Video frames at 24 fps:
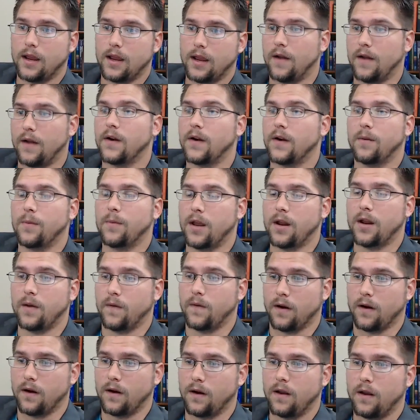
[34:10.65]
You're never going to be
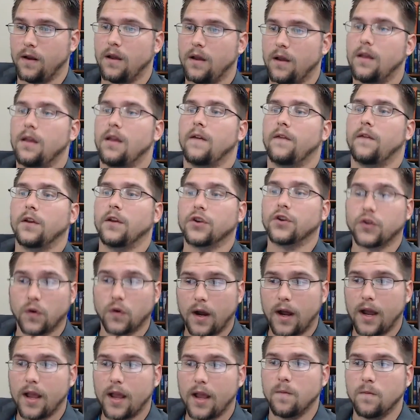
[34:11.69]
anywhere. If you
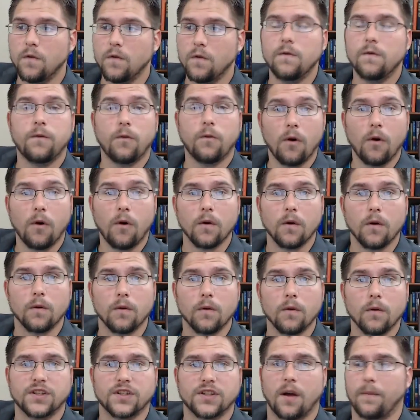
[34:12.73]
try and move forward
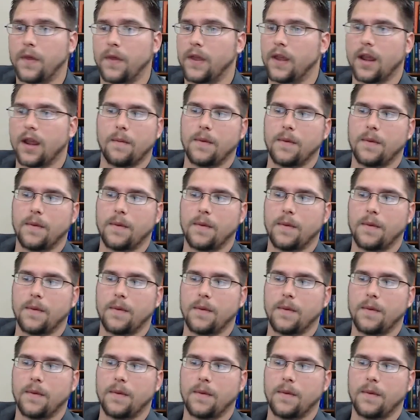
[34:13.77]
with something,